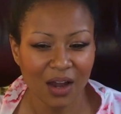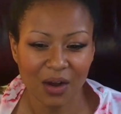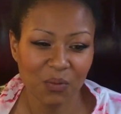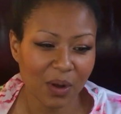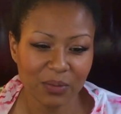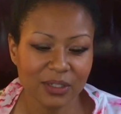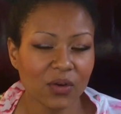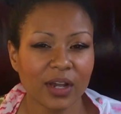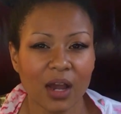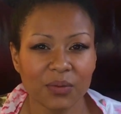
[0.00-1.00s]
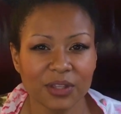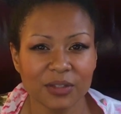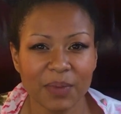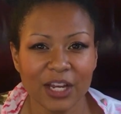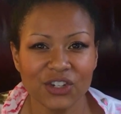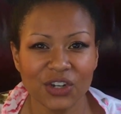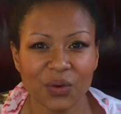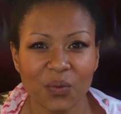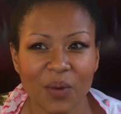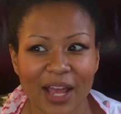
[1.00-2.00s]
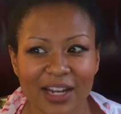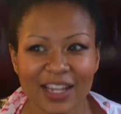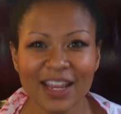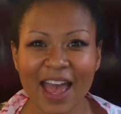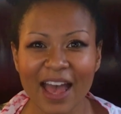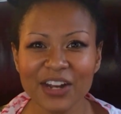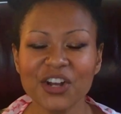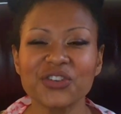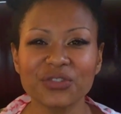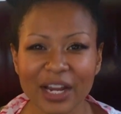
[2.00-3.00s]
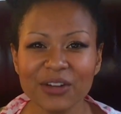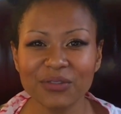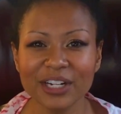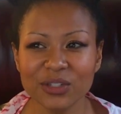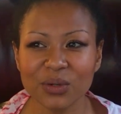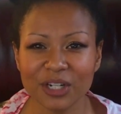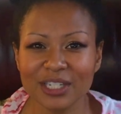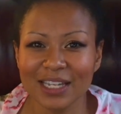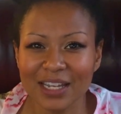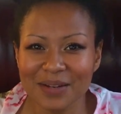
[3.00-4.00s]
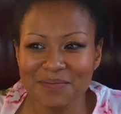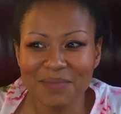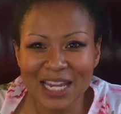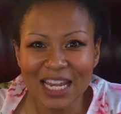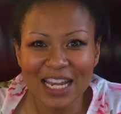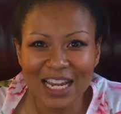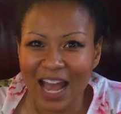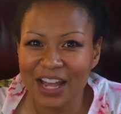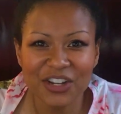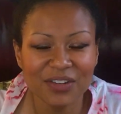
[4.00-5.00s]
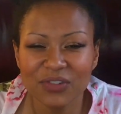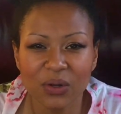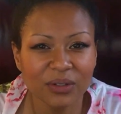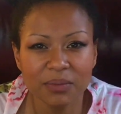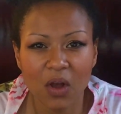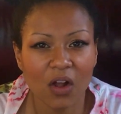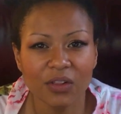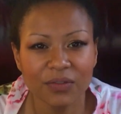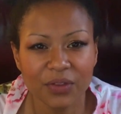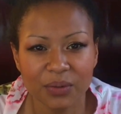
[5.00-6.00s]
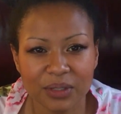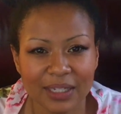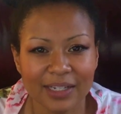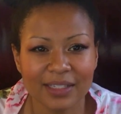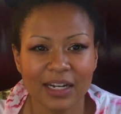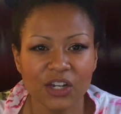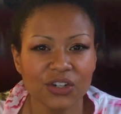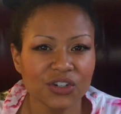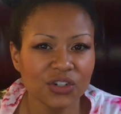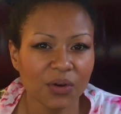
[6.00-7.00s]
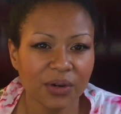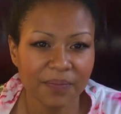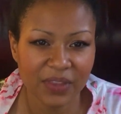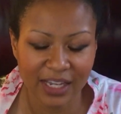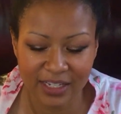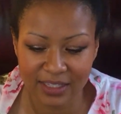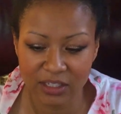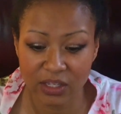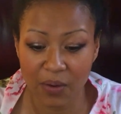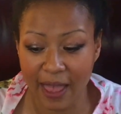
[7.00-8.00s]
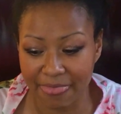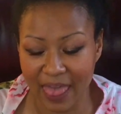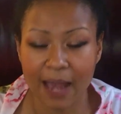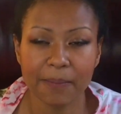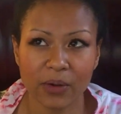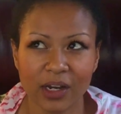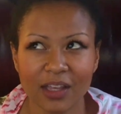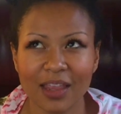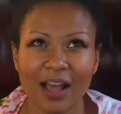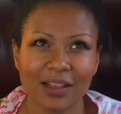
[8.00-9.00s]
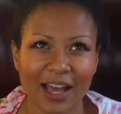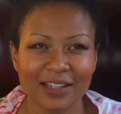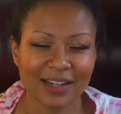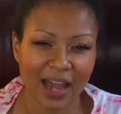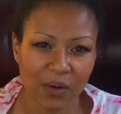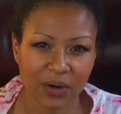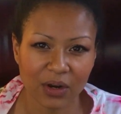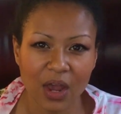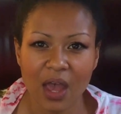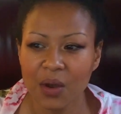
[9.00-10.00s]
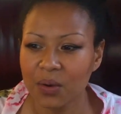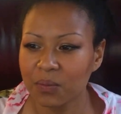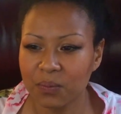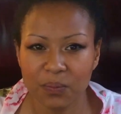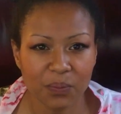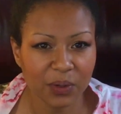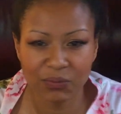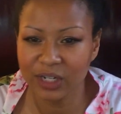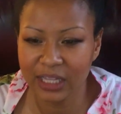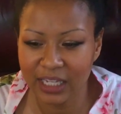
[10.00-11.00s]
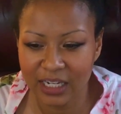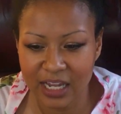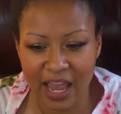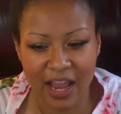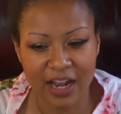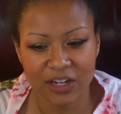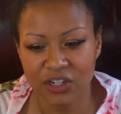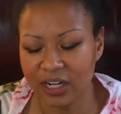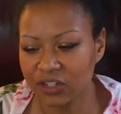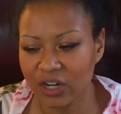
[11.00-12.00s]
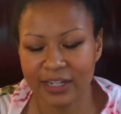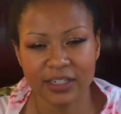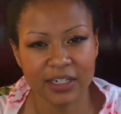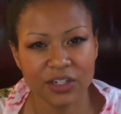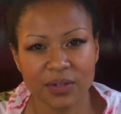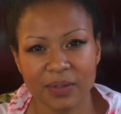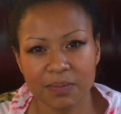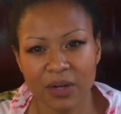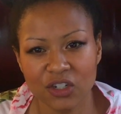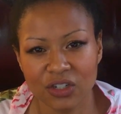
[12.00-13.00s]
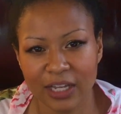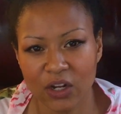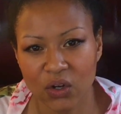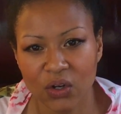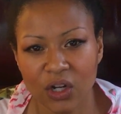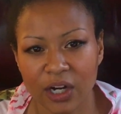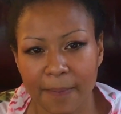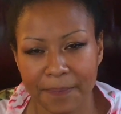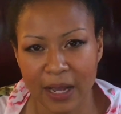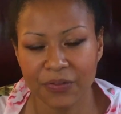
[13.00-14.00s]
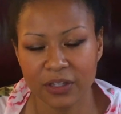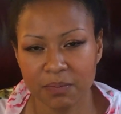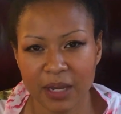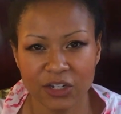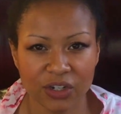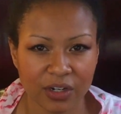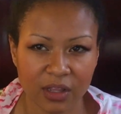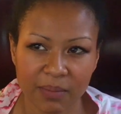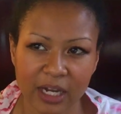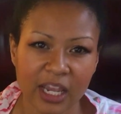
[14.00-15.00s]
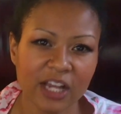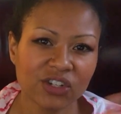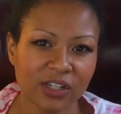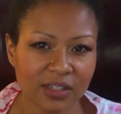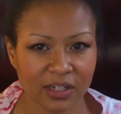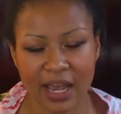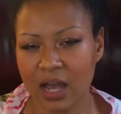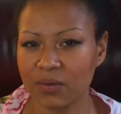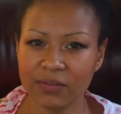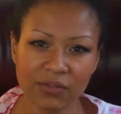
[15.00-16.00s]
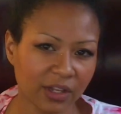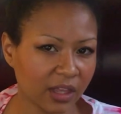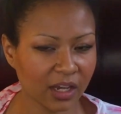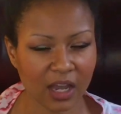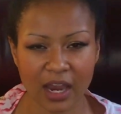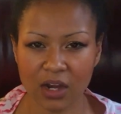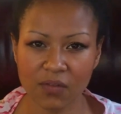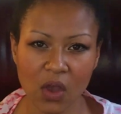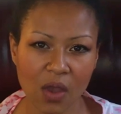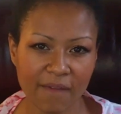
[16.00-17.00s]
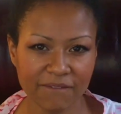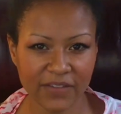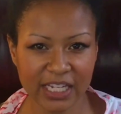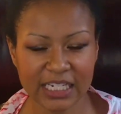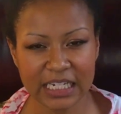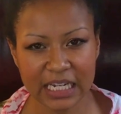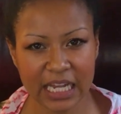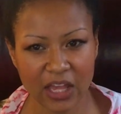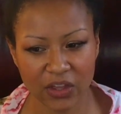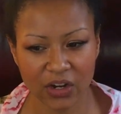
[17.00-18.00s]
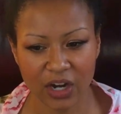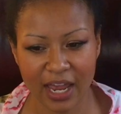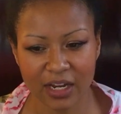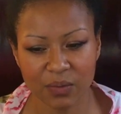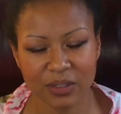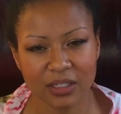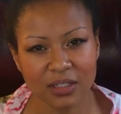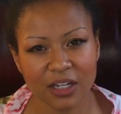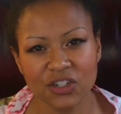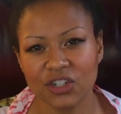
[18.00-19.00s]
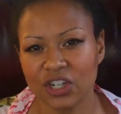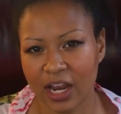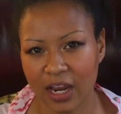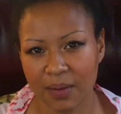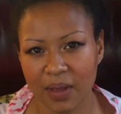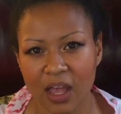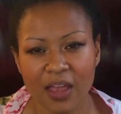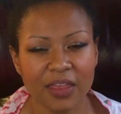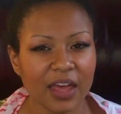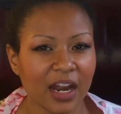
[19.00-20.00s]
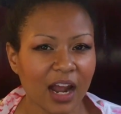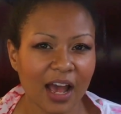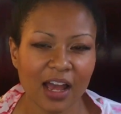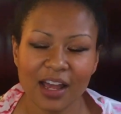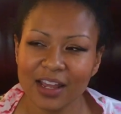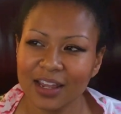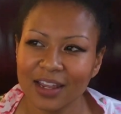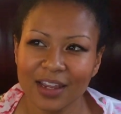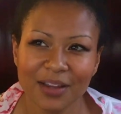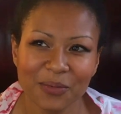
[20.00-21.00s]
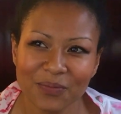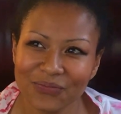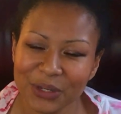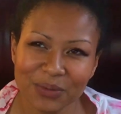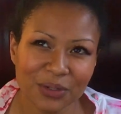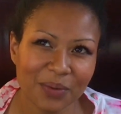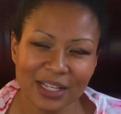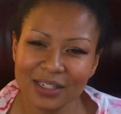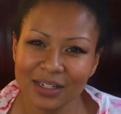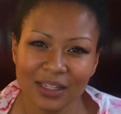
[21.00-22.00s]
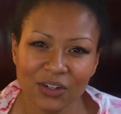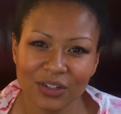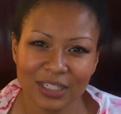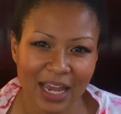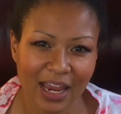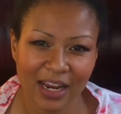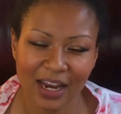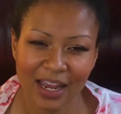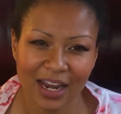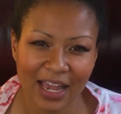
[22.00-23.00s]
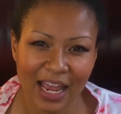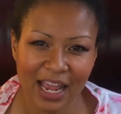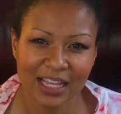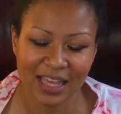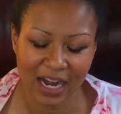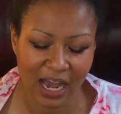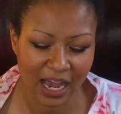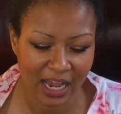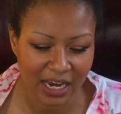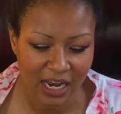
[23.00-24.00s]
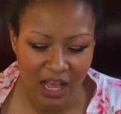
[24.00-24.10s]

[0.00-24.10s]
what was going on with his patient when he had a great resource in me. I could have told him all of those things and I could have showed him things. And so at that point in that last hour, we really engaged and I tried to teach him much as I could about this patient and the medications and how everything kind of fit together. And it was such a shame that it was a wasted clinical day. And I hate that. I